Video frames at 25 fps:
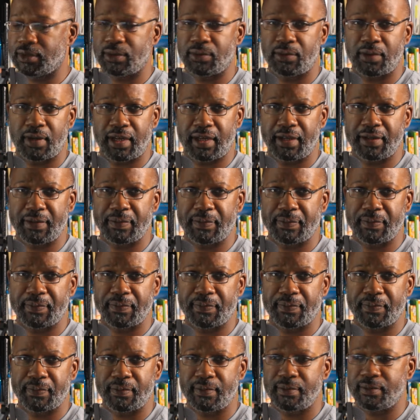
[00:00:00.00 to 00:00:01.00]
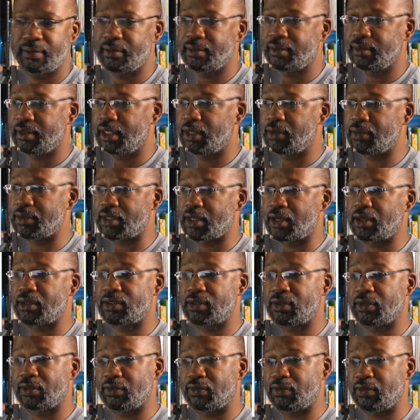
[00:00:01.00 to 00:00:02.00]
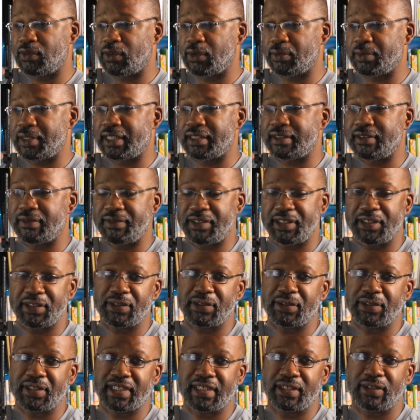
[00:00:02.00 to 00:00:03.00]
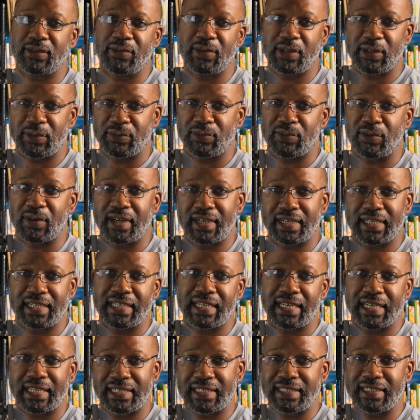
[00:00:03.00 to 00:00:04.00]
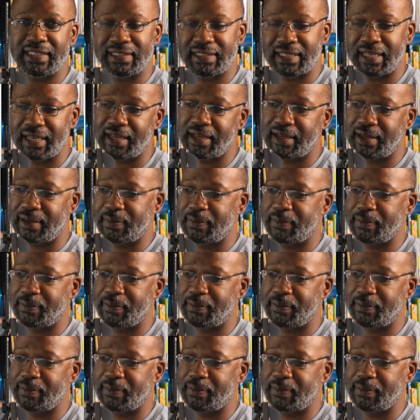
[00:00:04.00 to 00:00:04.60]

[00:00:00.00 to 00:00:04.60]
right? He was also informed that the vehicle could quit running at any time.